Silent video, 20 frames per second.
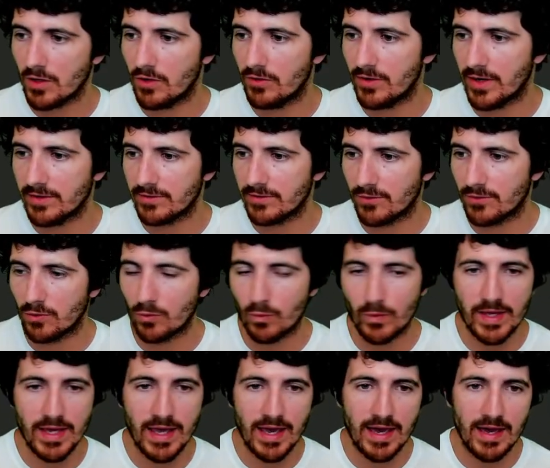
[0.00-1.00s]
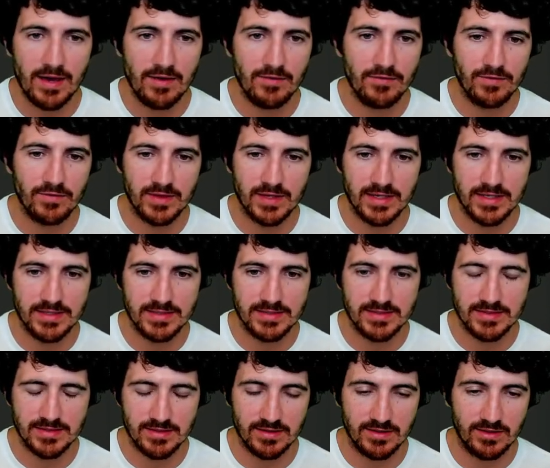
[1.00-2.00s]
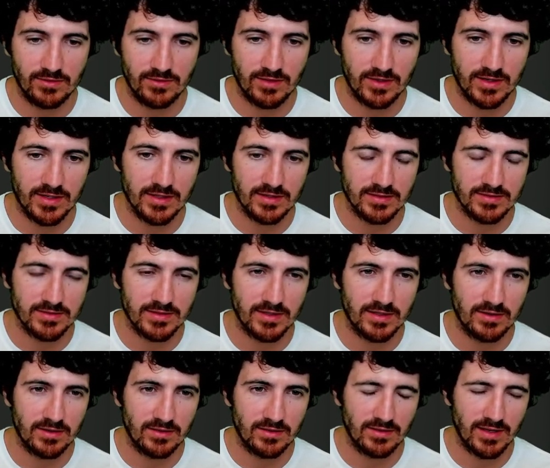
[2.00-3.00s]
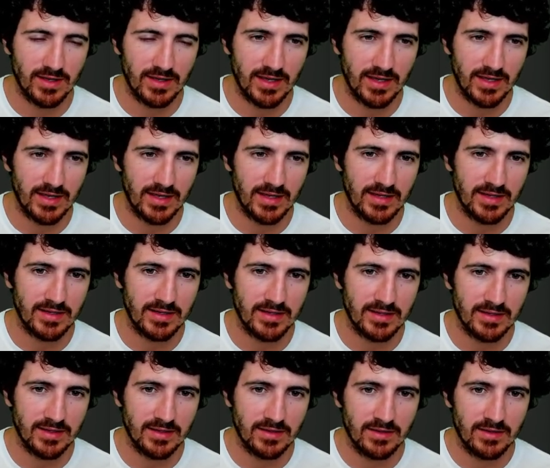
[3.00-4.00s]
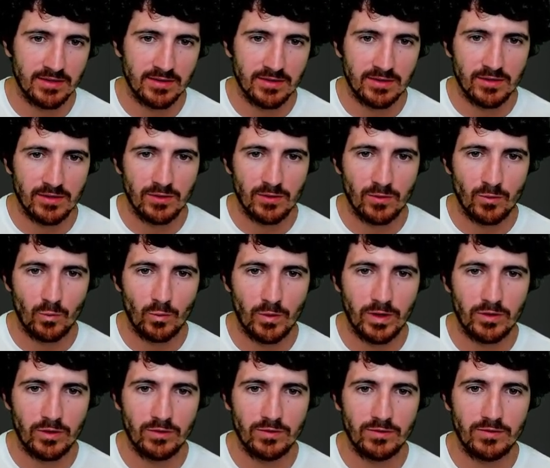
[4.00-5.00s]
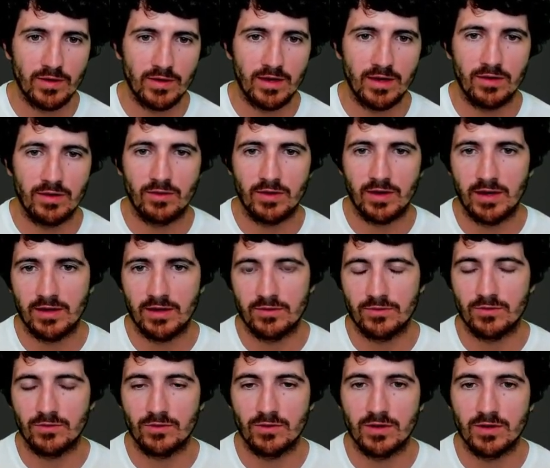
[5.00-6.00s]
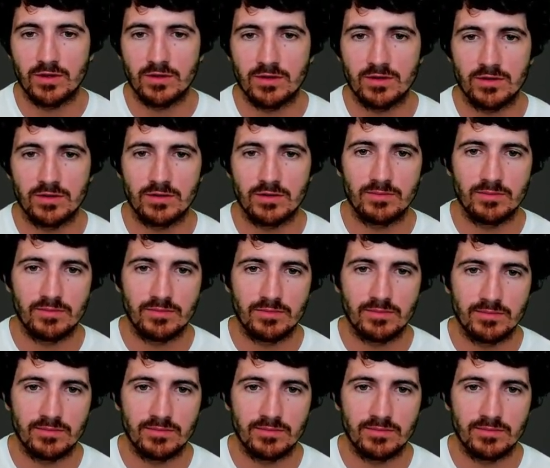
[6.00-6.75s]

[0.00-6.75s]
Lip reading: All right, so we have these URLs here, and we could say, okay, so our